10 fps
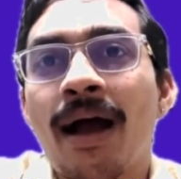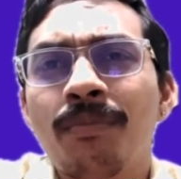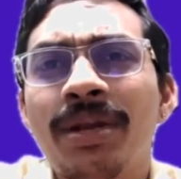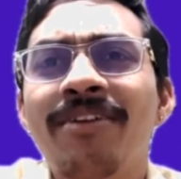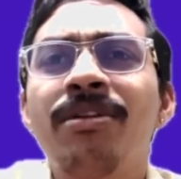
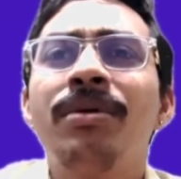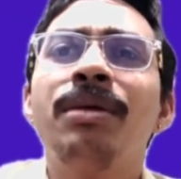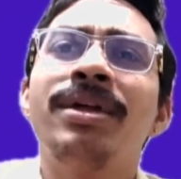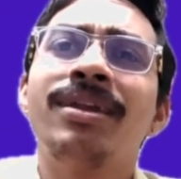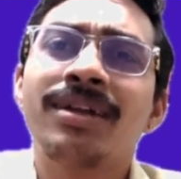But everybody
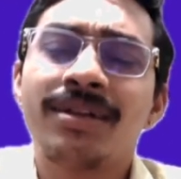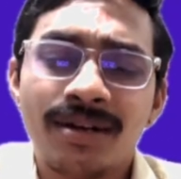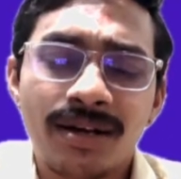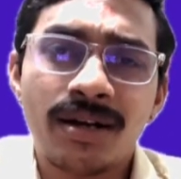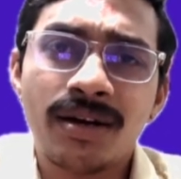may not
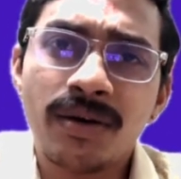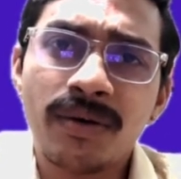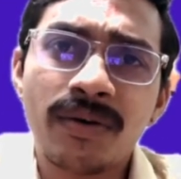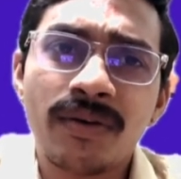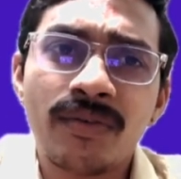
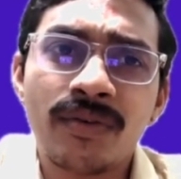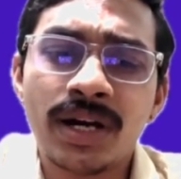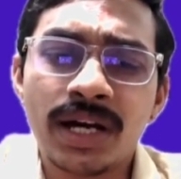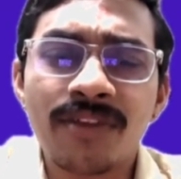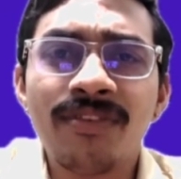
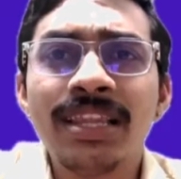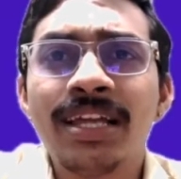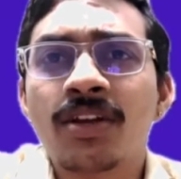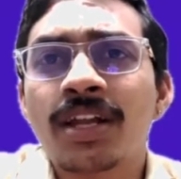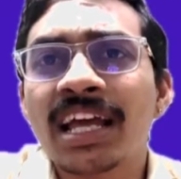reveal
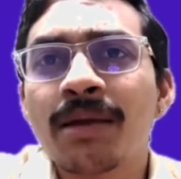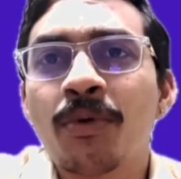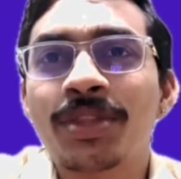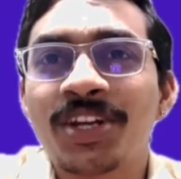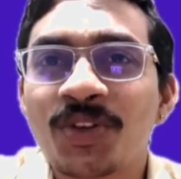that or talk
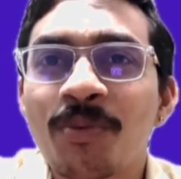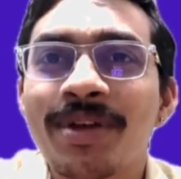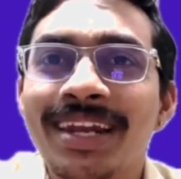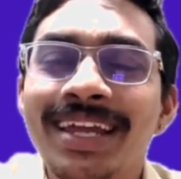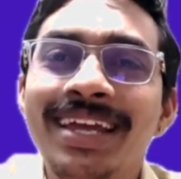about that
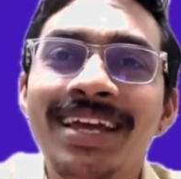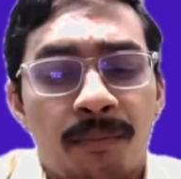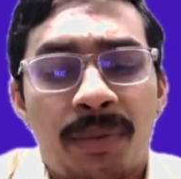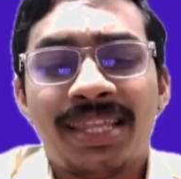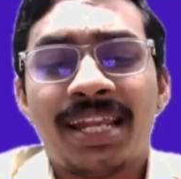openly.
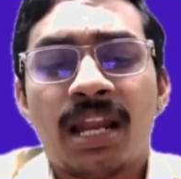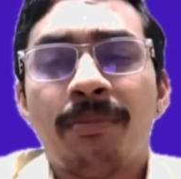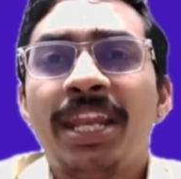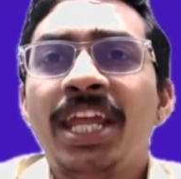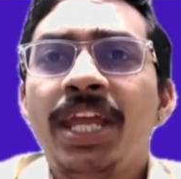But there are
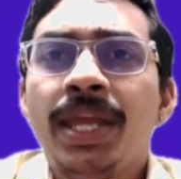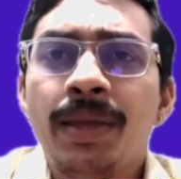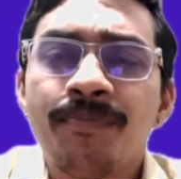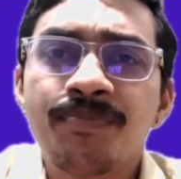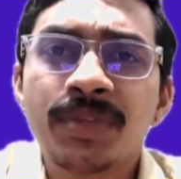many
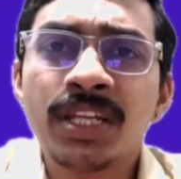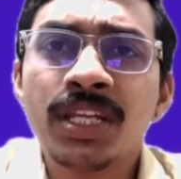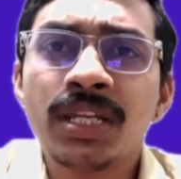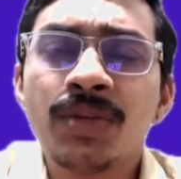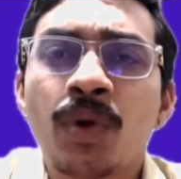
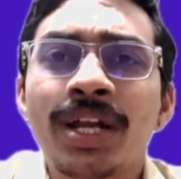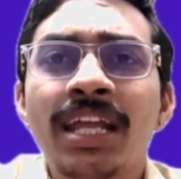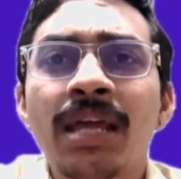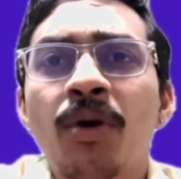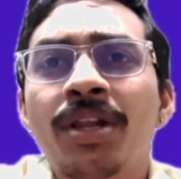in one
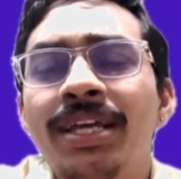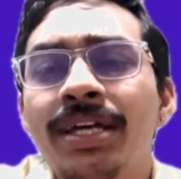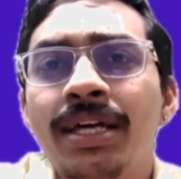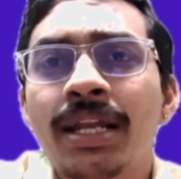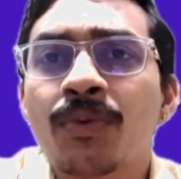time or the
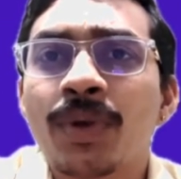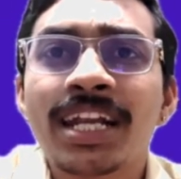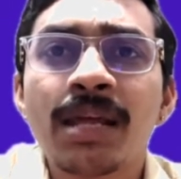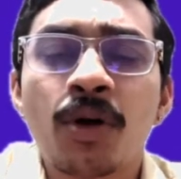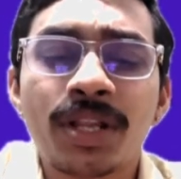other, at one
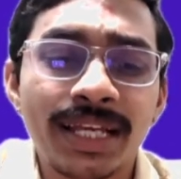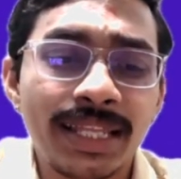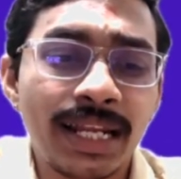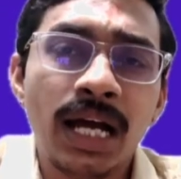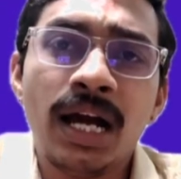time or the
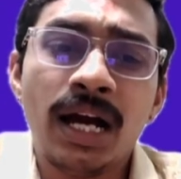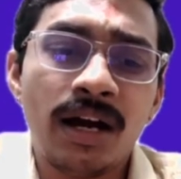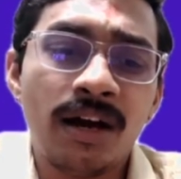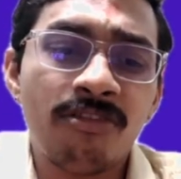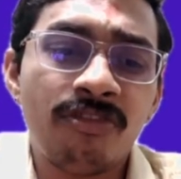
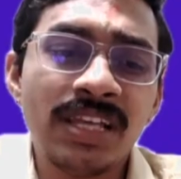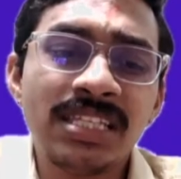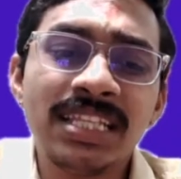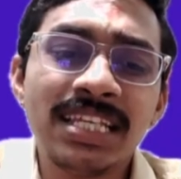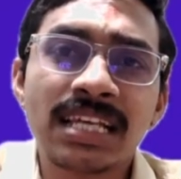other,
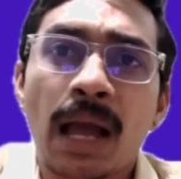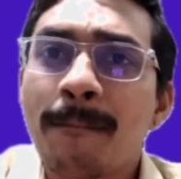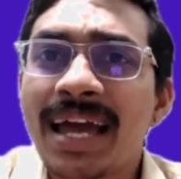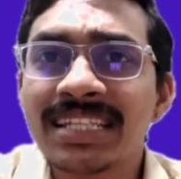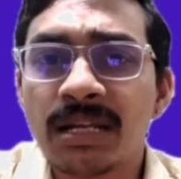facing this
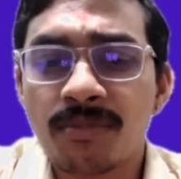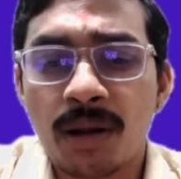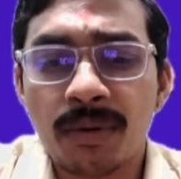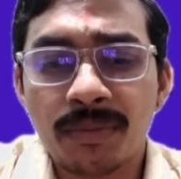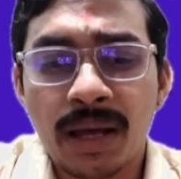comparison
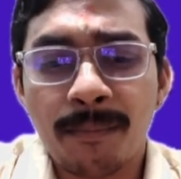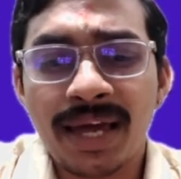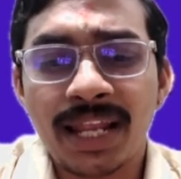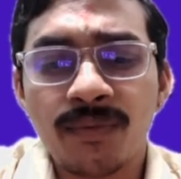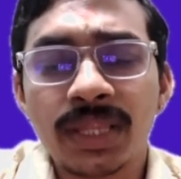problem,
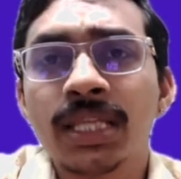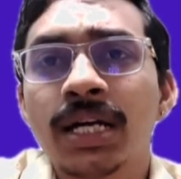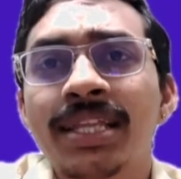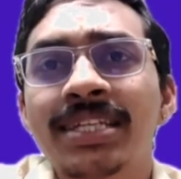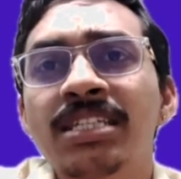comparing with
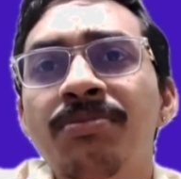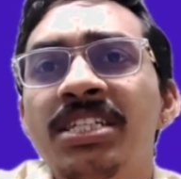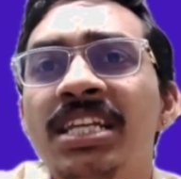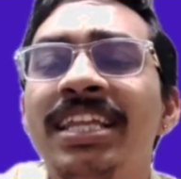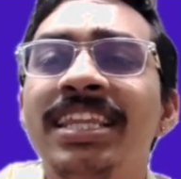others,
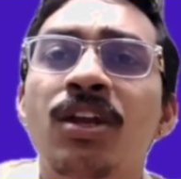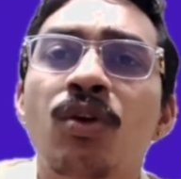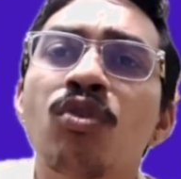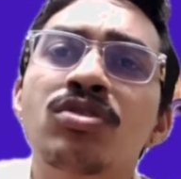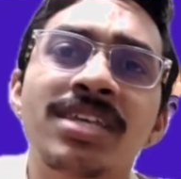especially in their
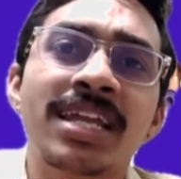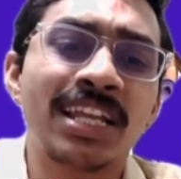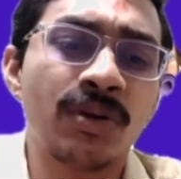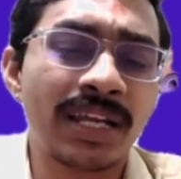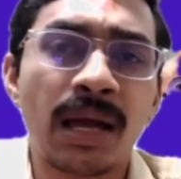closed
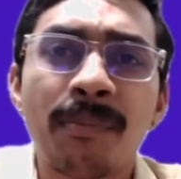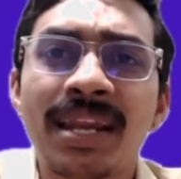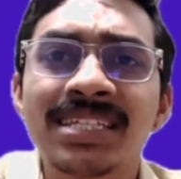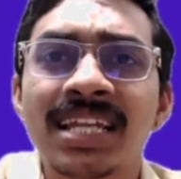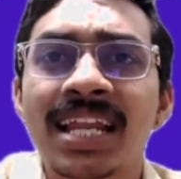circle only.
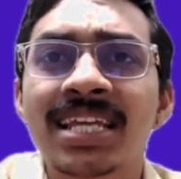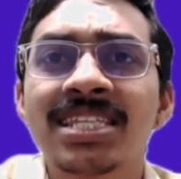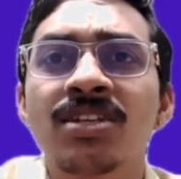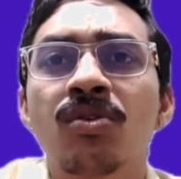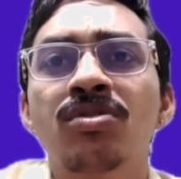Comparison
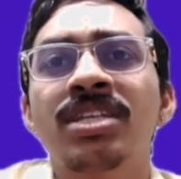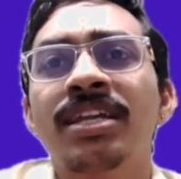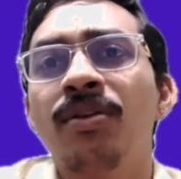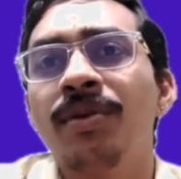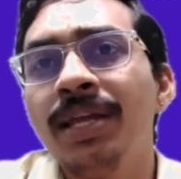arises in closed
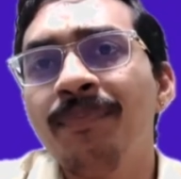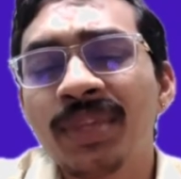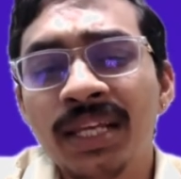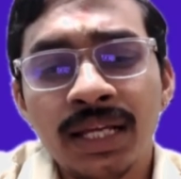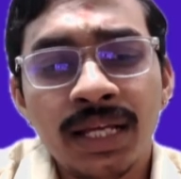circle only,
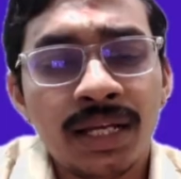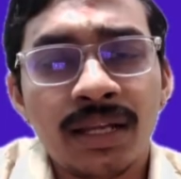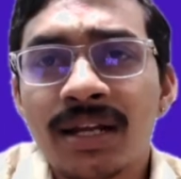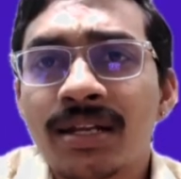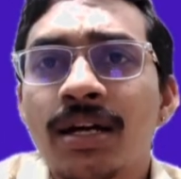
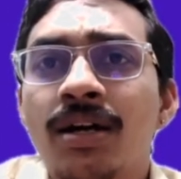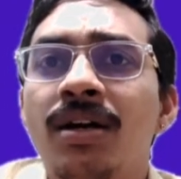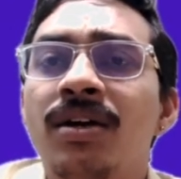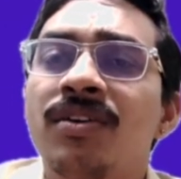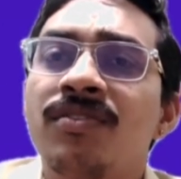
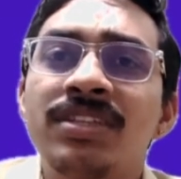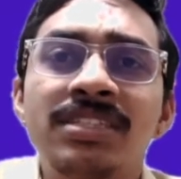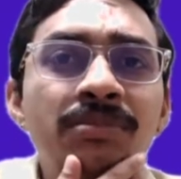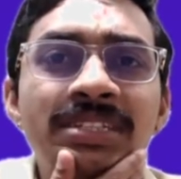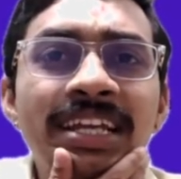not with
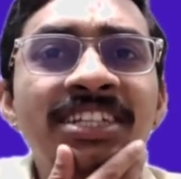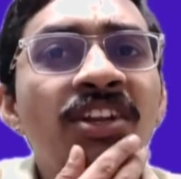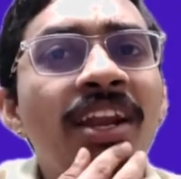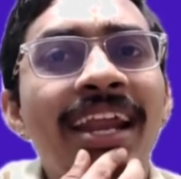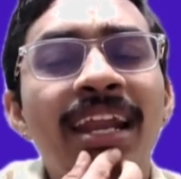some
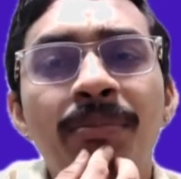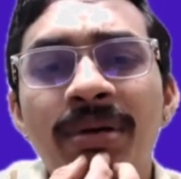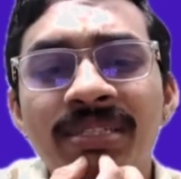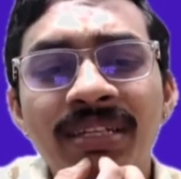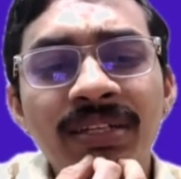stranger or random
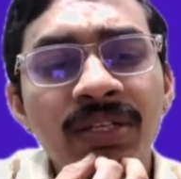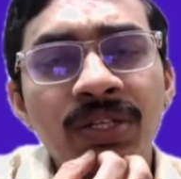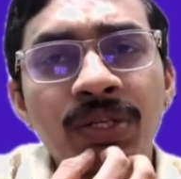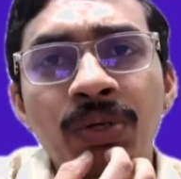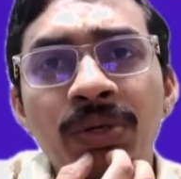person.
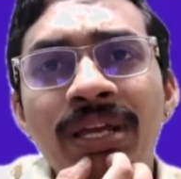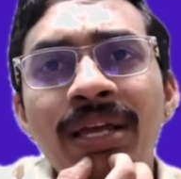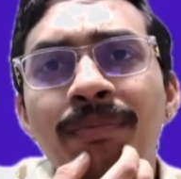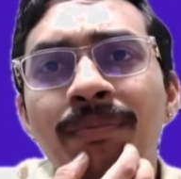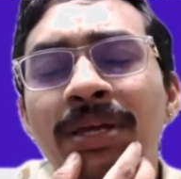Okay,
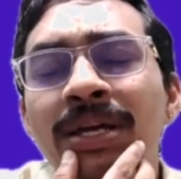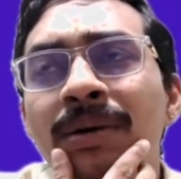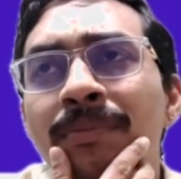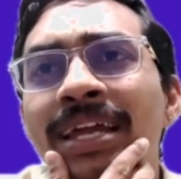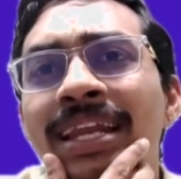
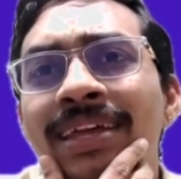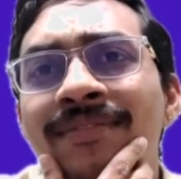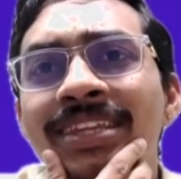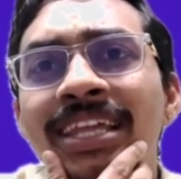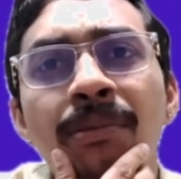mainly
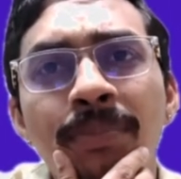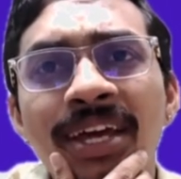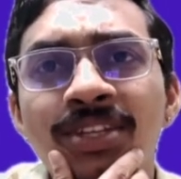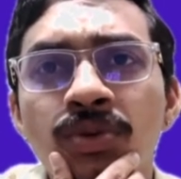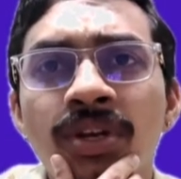with their
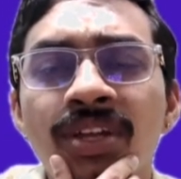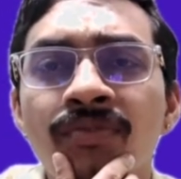peers only.